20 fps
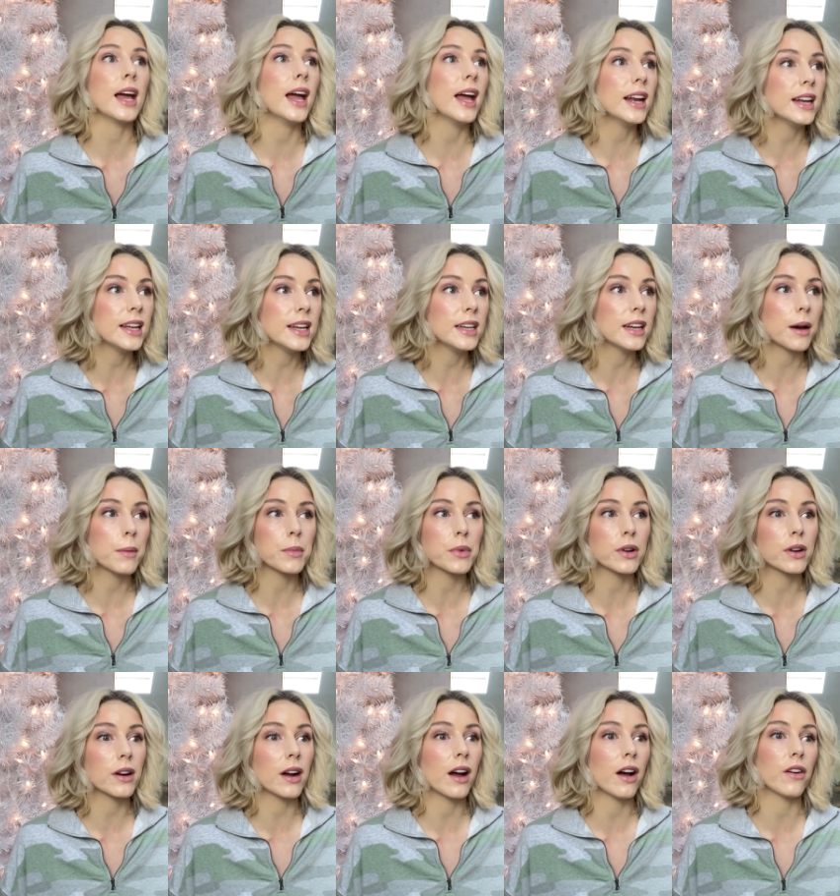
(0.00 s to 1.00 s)
any
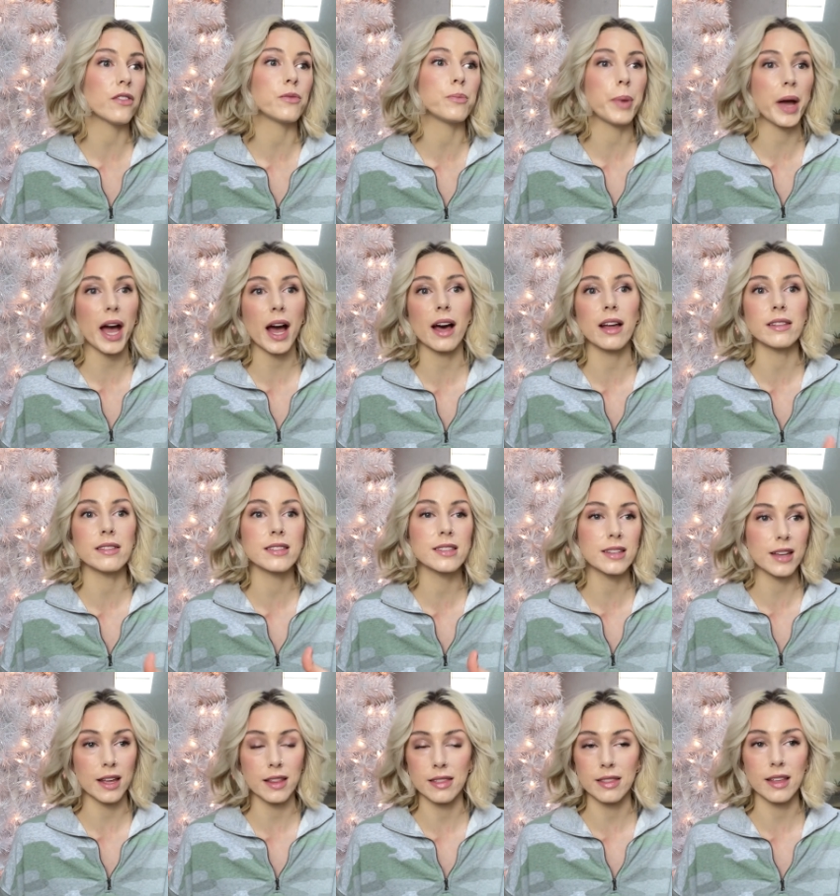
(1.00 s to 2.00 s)
number of bad
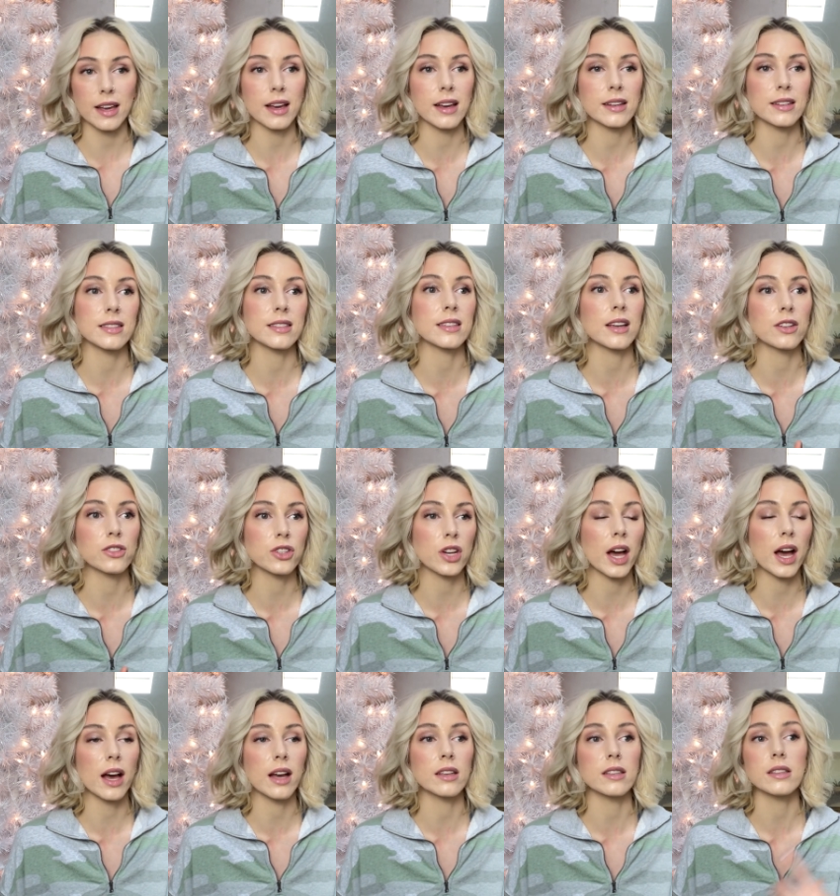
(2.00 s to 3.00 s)
skin things such
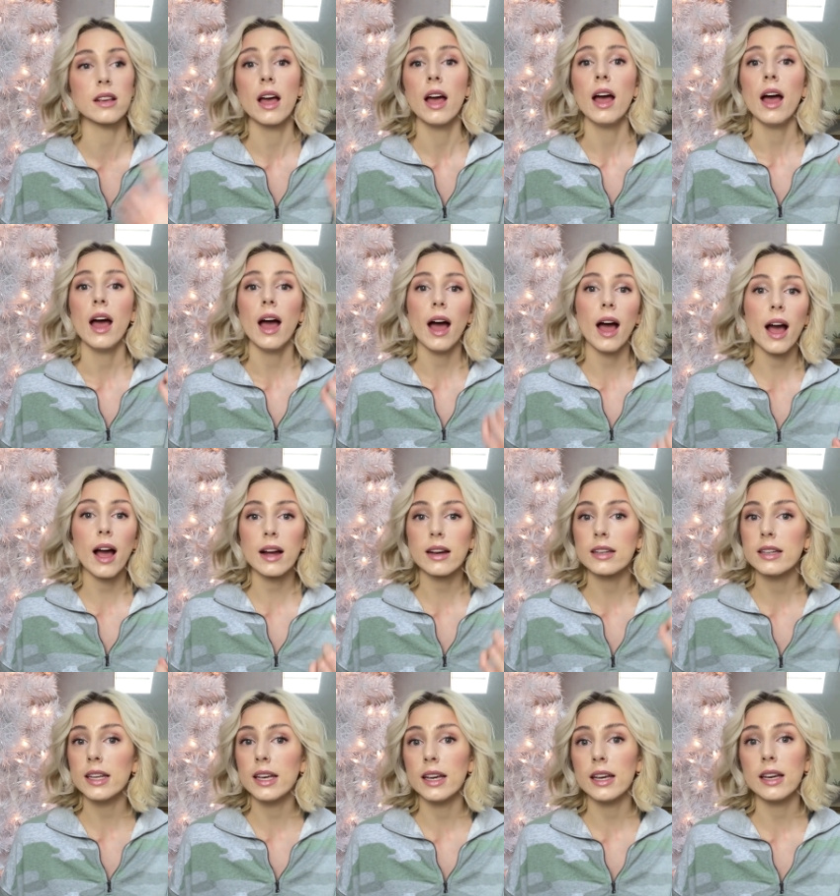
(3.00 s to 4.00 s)
as
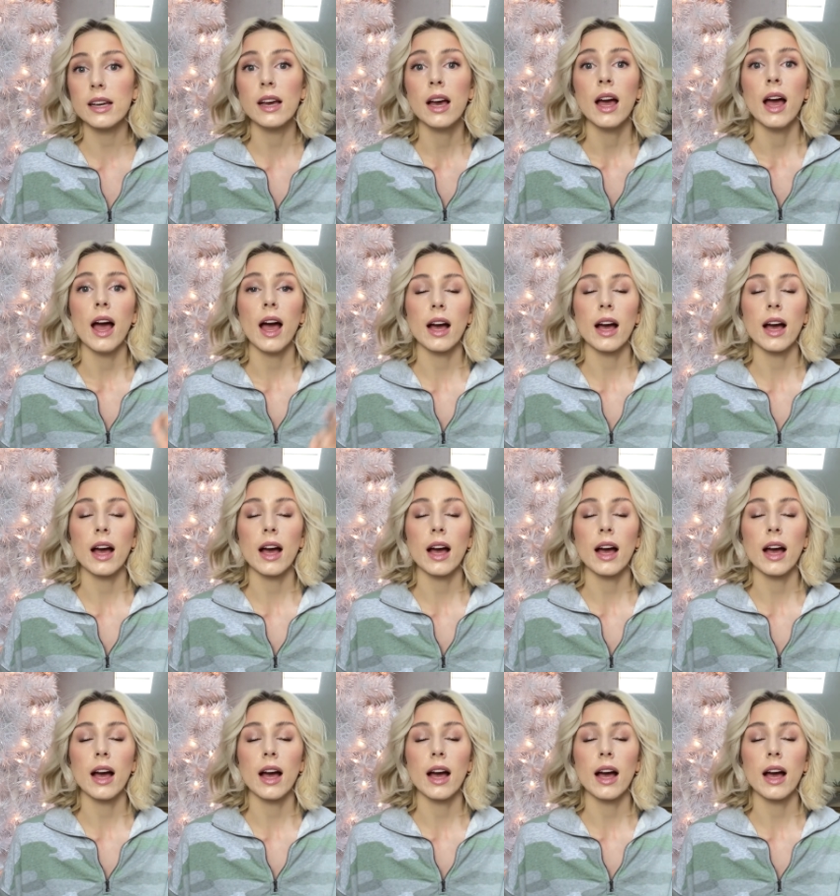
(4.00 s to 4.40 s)
acne,